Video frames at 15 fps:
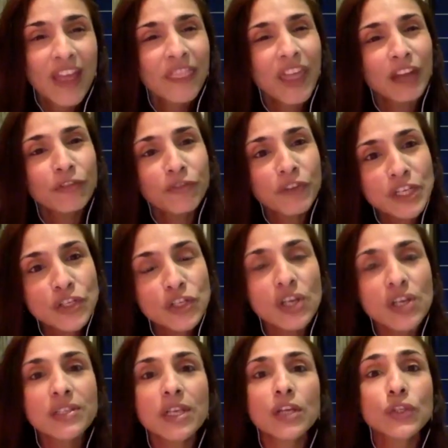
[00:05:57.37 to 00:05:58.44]
that
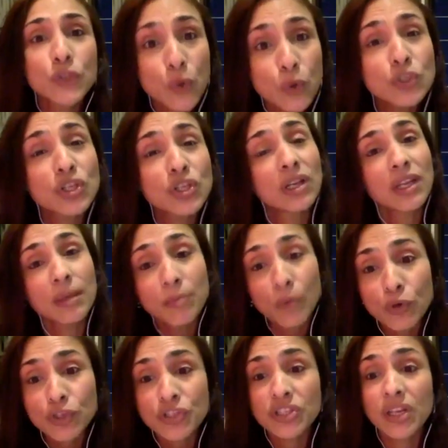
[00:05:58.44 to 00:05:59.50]
features a social,
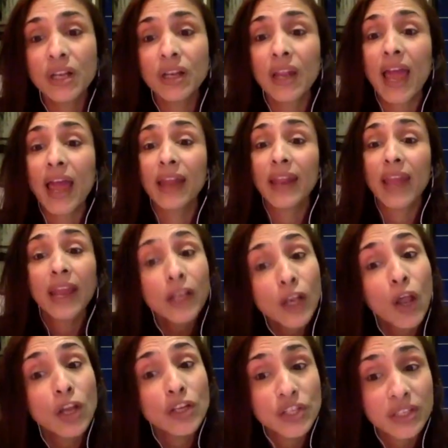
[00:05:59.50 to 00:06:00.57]
emotional, and
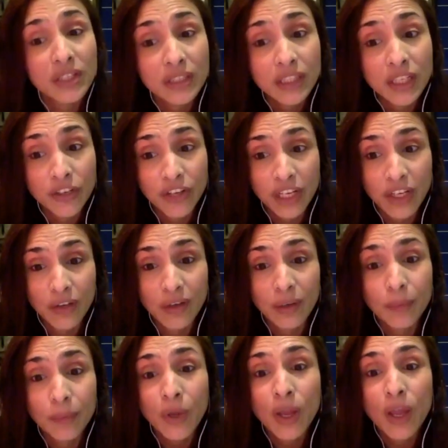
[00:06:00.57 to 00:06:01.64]
ecological
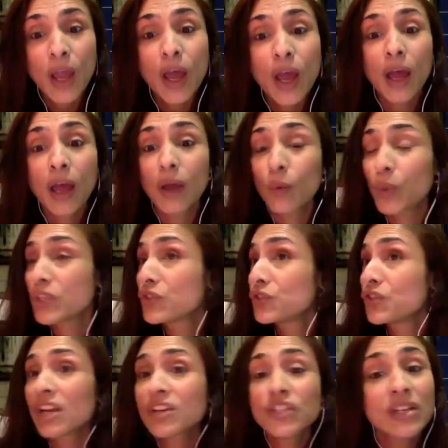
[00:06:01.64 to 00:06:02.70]
curriculum with
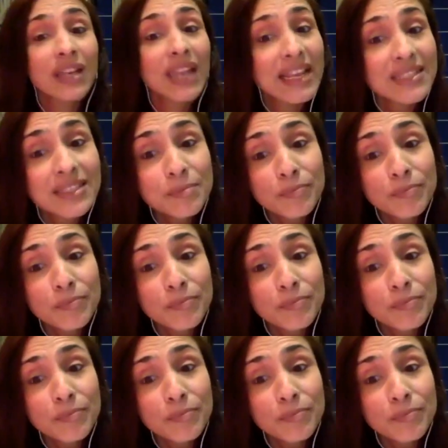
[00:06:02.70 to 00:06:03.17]
structured lesson